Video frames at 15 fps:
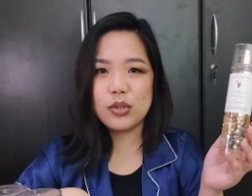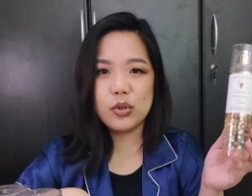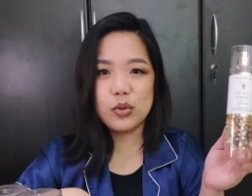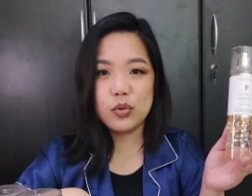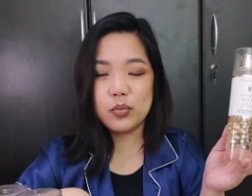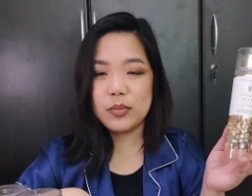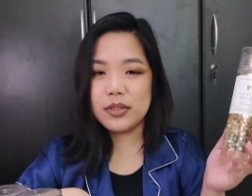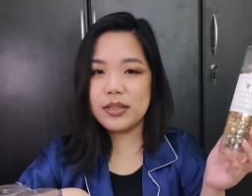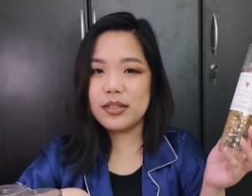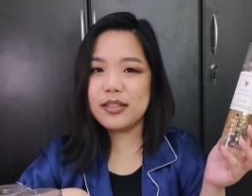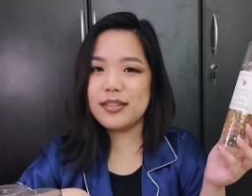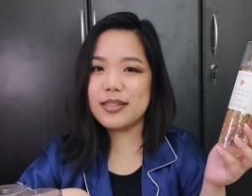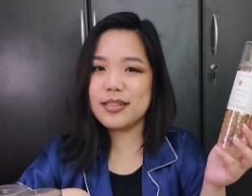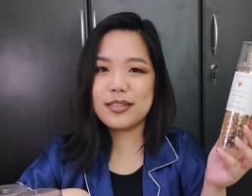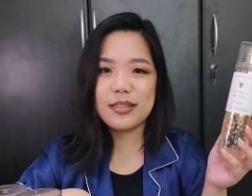
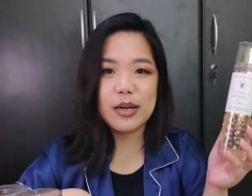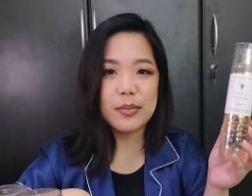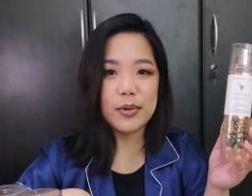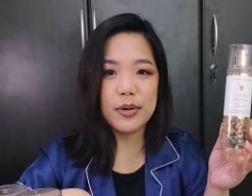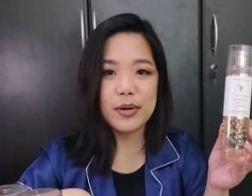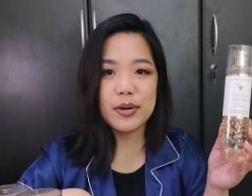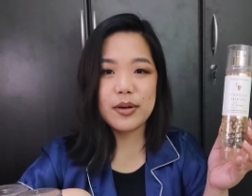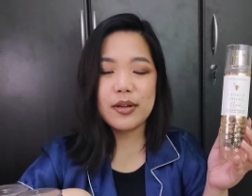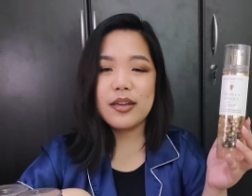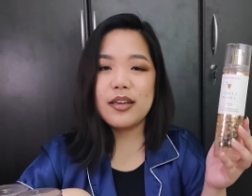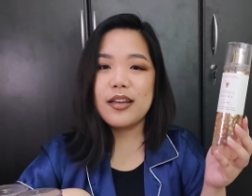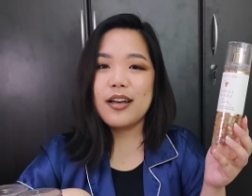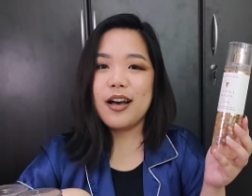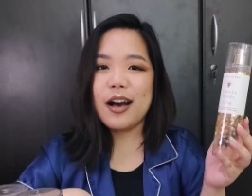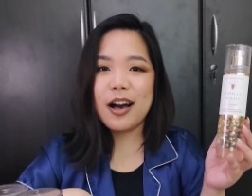humid, summer,
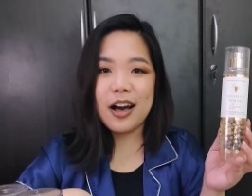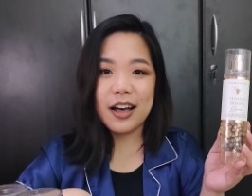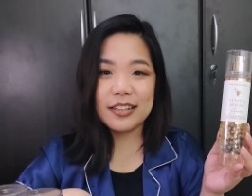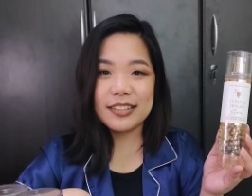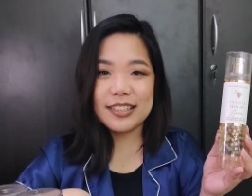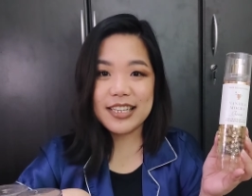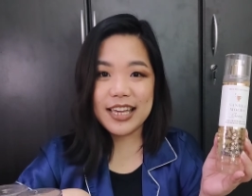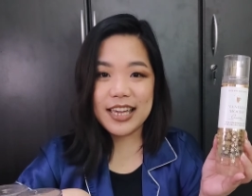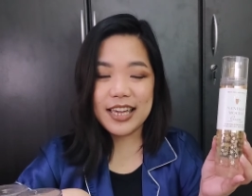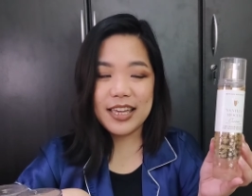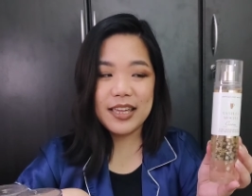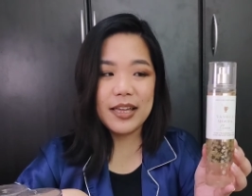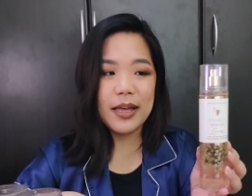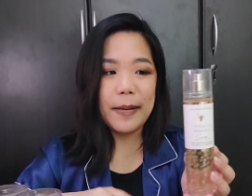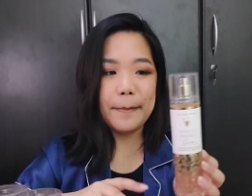hot
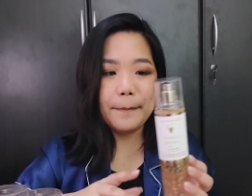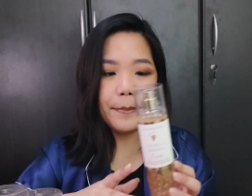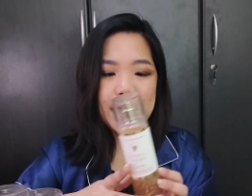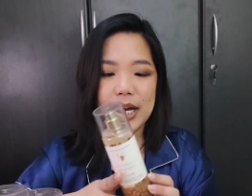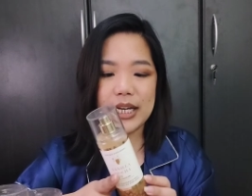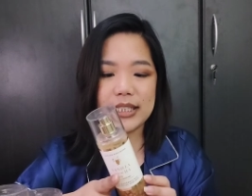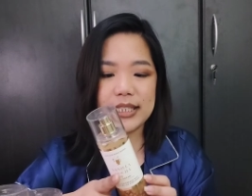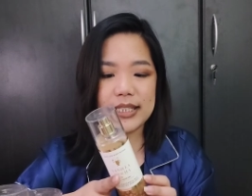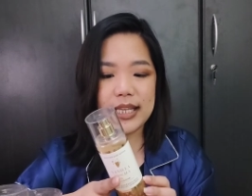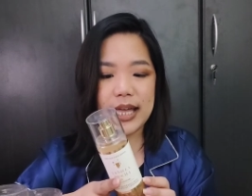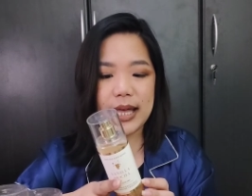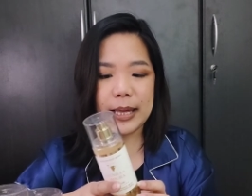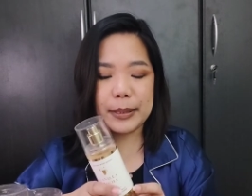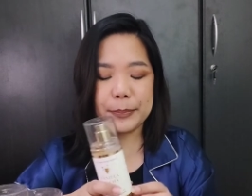day. But